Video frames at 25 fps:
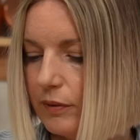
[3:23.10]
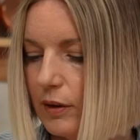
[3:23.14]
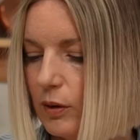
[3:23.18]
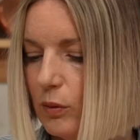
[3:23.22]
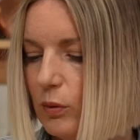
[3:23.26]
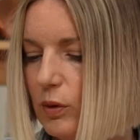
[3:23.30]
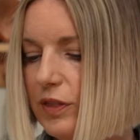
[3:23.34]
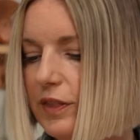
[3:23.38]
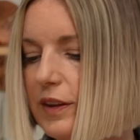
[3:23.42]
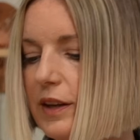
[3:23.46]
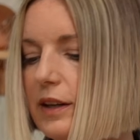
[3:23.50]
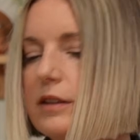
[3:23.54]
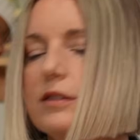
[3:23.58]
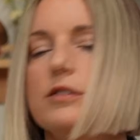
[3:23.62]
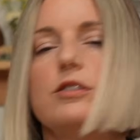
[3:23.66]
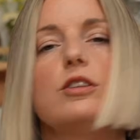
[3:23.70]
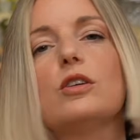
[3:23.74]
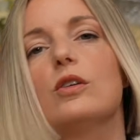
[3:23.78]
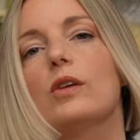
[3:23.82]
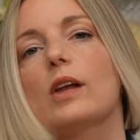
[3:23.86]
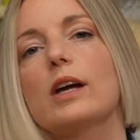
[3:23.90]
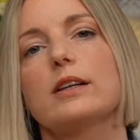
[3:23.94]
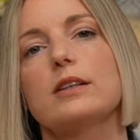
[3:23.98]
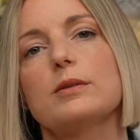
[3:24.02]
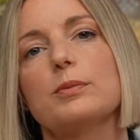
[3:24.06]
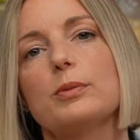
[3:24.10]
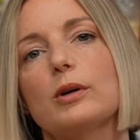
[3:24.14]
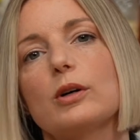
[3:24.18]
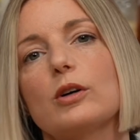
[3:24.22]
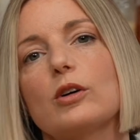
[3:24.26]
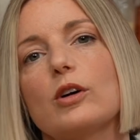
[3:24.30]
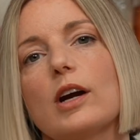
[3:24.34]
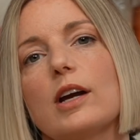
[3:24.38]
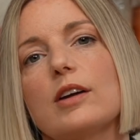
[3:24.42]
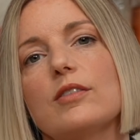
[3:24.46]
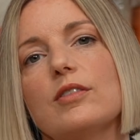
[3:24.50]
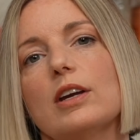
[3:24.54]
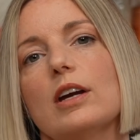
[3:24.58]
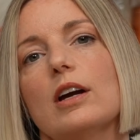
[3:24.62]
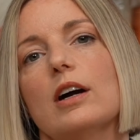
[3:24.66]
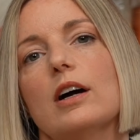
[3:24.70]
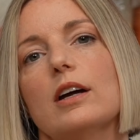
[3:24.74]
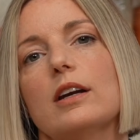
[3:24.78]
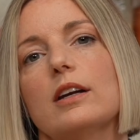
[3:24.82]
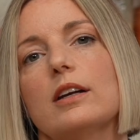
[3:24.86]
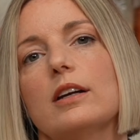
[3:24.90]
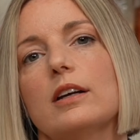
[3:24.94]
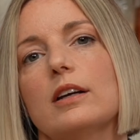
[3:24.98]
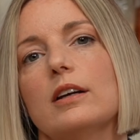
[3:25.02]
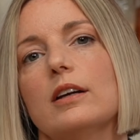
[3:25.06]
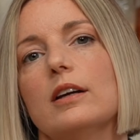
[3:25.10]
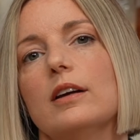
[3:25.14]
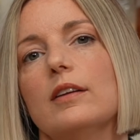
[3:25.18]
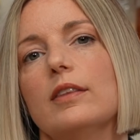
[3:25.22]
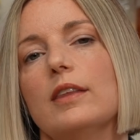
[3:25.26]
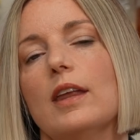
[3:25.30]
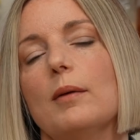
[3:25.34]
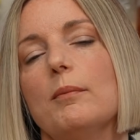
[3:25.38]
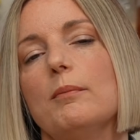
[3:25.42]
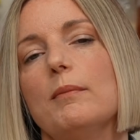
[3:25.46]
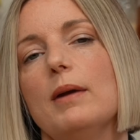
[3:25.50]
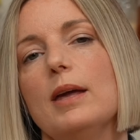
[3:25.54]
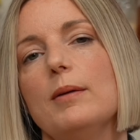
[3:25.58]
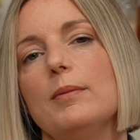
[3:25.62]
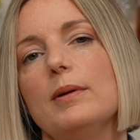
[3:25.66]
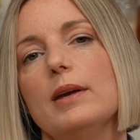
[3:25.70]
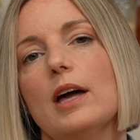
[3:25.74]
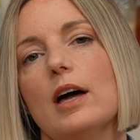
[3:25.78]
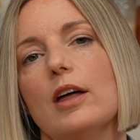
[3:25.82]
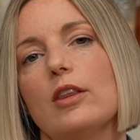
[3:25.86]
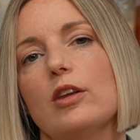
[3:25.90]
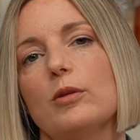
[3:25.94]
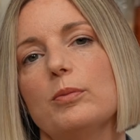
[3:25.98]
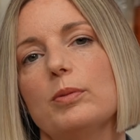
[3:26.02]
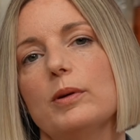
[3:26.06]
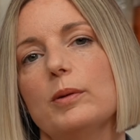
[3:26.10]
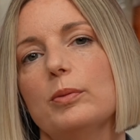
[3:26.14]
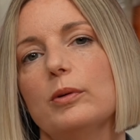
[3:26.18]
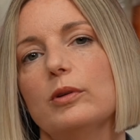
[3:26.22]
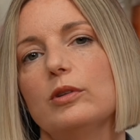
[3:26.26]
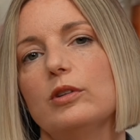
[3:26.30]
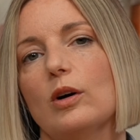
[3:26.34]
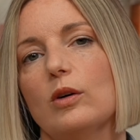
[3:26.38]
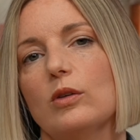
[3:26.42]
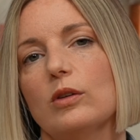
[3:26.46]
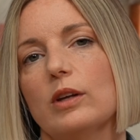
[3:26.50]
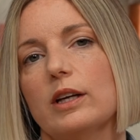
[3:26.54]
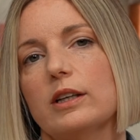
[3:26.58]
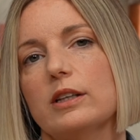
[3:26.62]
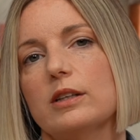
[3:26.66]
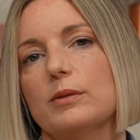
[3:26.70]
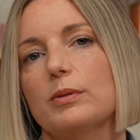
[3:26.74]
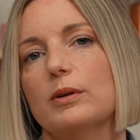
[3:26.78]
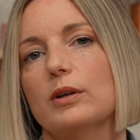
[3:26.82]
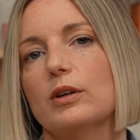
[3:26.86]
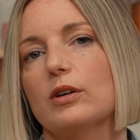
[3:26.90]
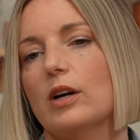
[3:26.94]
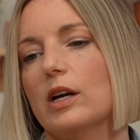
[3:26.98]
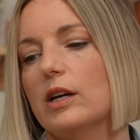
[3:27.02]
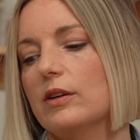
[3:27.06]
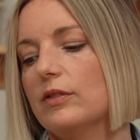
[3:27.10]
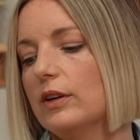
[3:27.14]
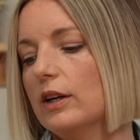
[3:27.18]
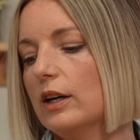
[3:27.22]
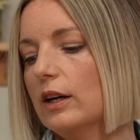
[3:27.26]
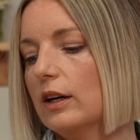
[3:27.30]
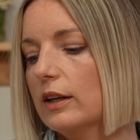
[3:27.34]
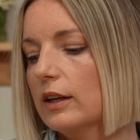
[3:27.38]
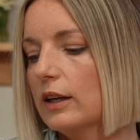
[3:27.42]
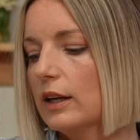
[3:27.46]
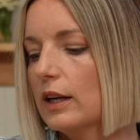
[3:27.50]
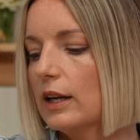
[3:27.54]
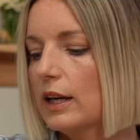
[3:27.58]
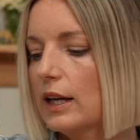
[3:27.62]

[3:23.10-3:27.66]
What things do you like to put gravy on that maybe other people don't like to put gravy on?